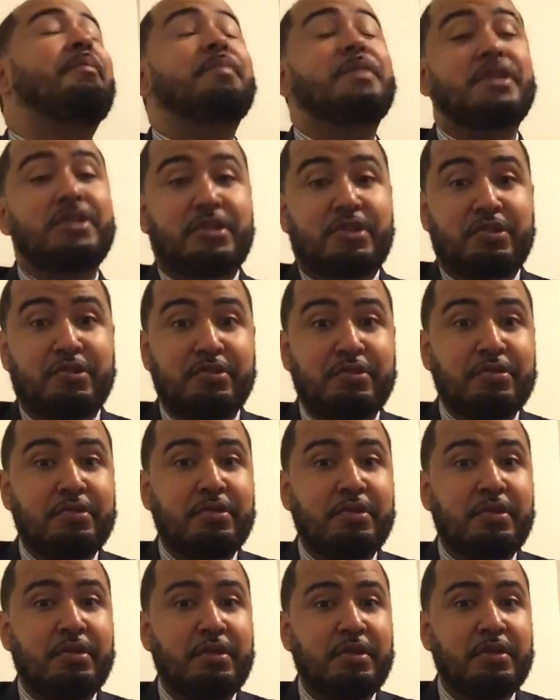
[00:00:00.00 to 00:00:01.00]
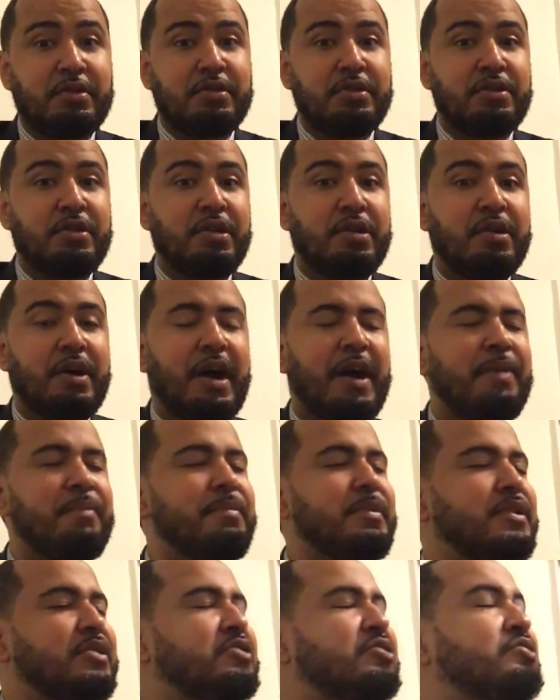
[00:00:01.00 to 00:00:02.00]
miss you, you know, I
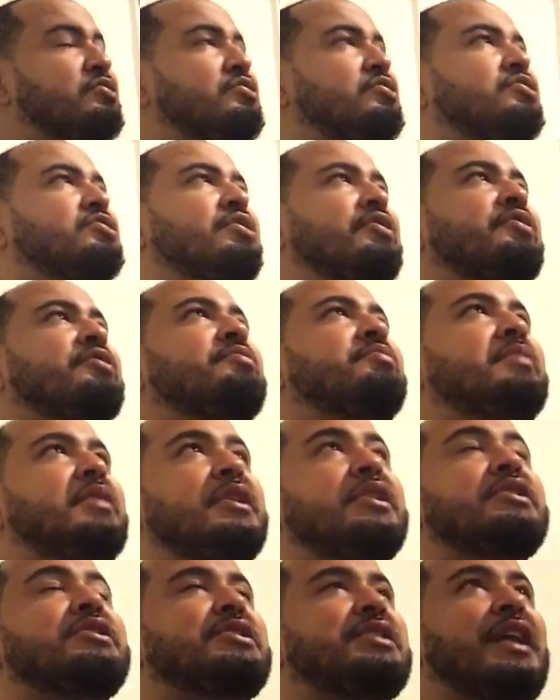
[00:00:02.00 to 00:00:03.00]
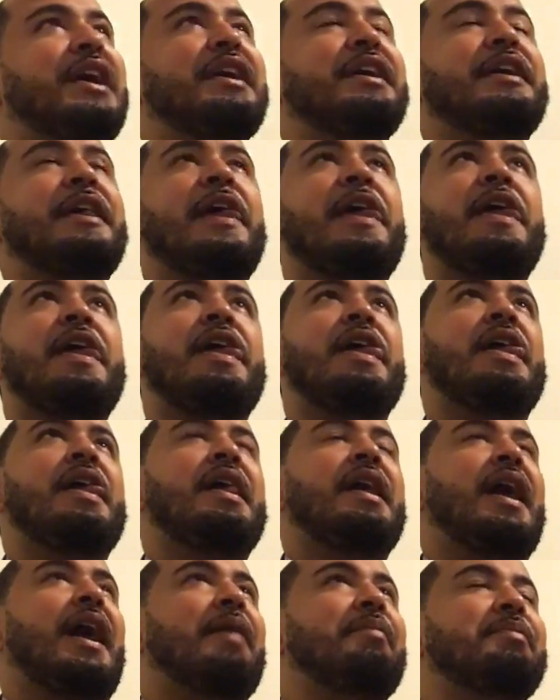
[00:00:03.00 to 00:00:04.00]
miss you so much, like
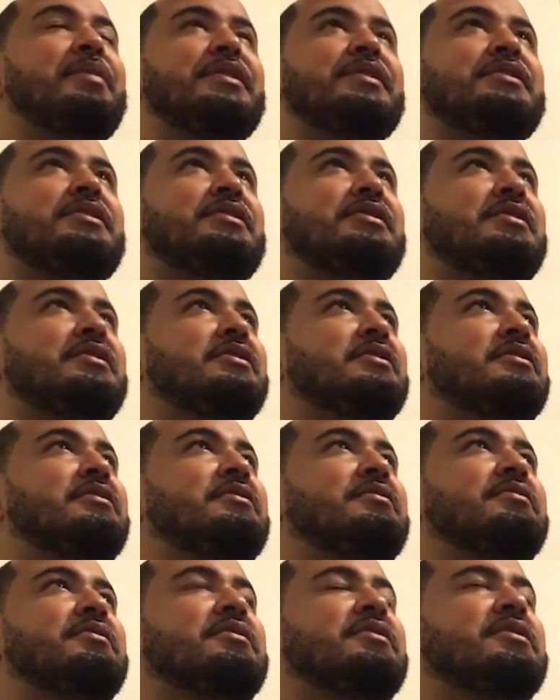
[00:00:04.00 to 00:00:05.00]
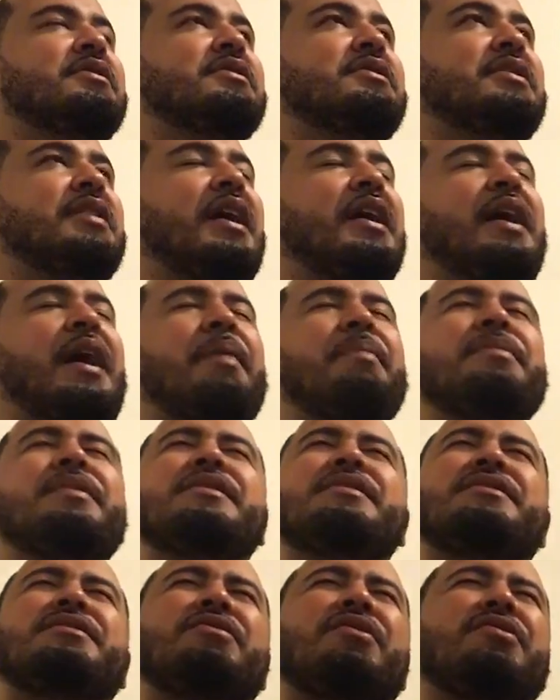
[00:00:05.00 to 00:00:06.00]
I miss the time. I
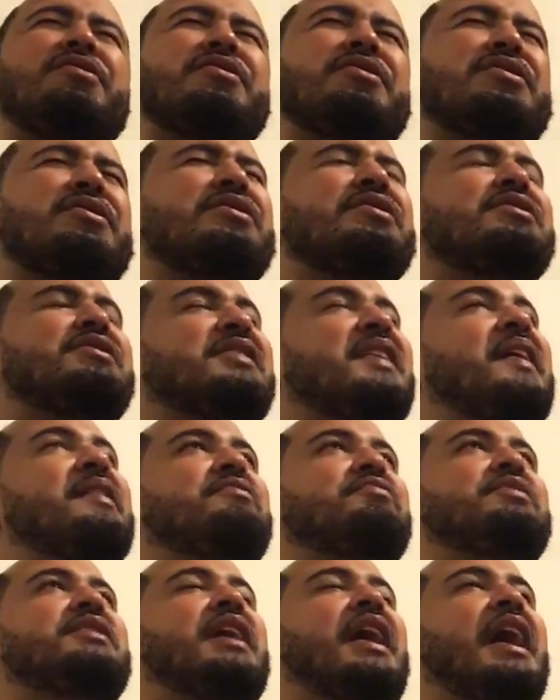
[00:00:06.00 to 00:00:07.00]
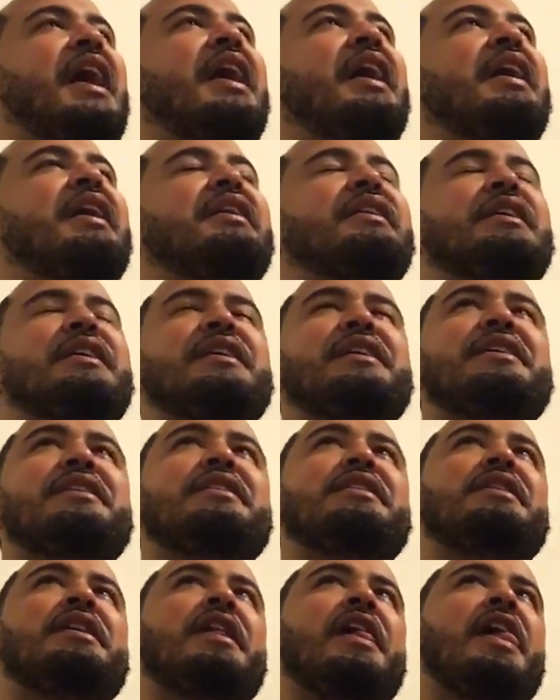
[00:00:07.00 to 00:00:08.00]
miss all the good times we had,
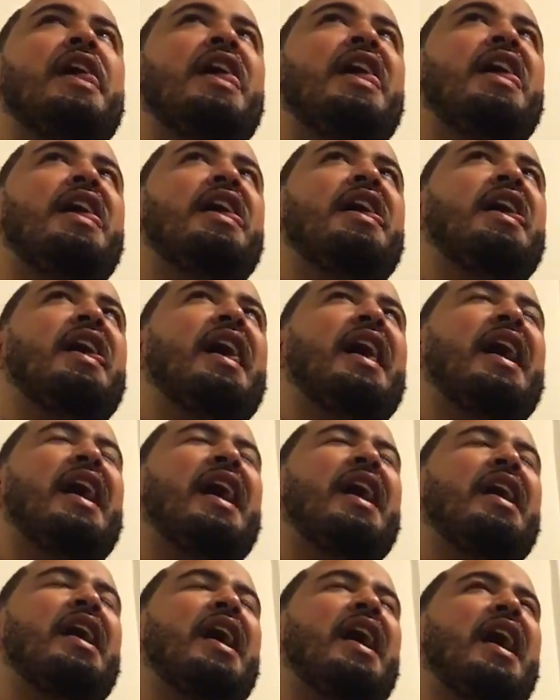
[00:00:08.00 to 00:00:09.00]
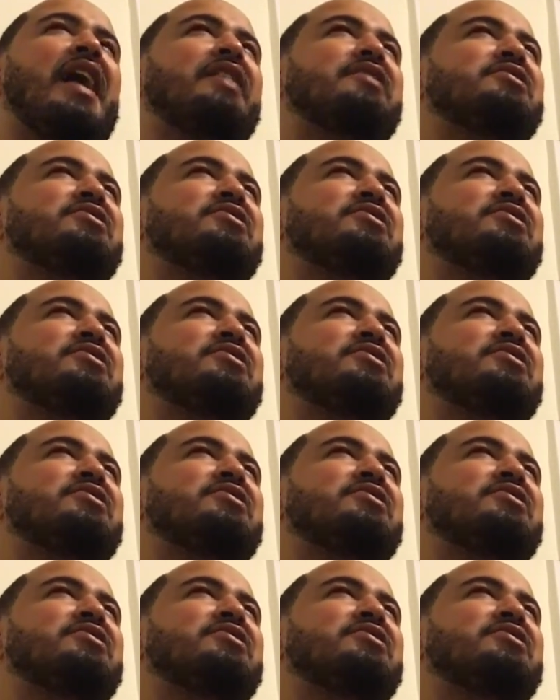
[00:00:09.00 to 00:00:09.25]
and I